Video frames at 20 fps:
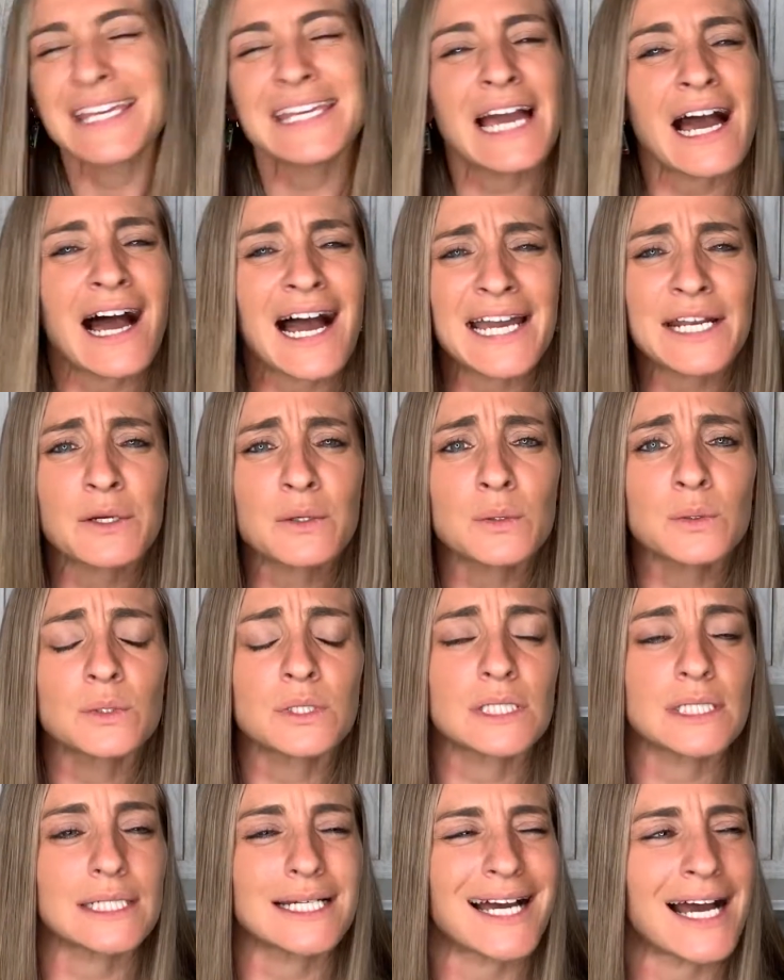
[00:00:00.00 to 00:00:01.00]
Yeah, I
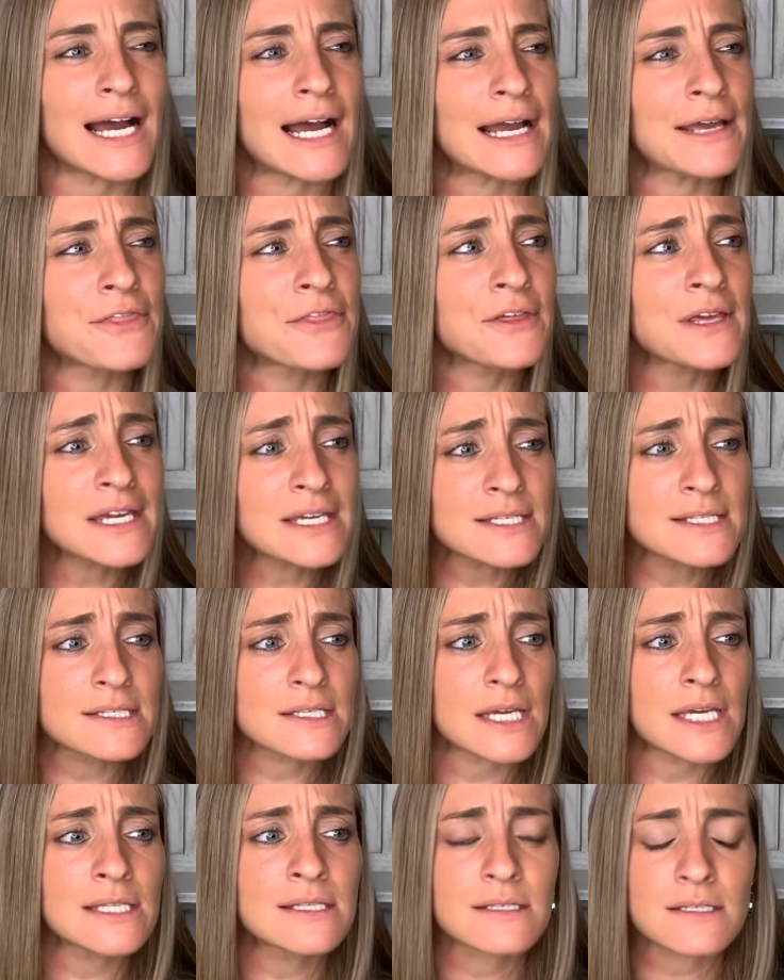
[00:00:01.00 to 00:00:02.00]
don't, I think it's
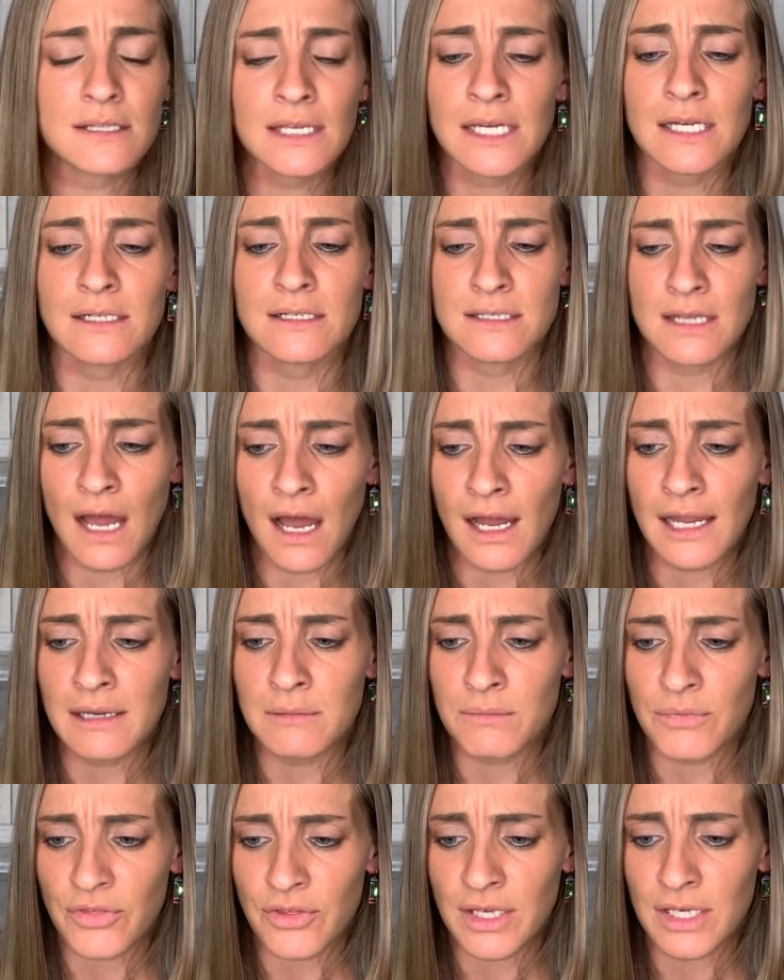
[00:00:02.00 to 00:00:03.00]
it's like a
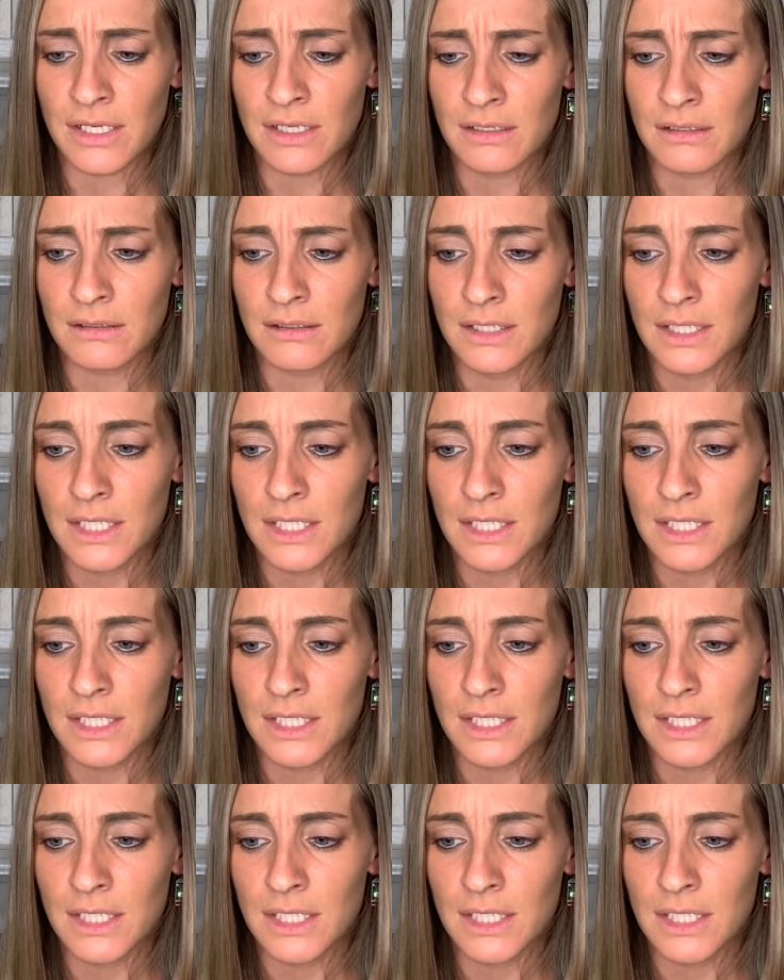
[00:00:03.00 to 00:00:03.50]
time thing.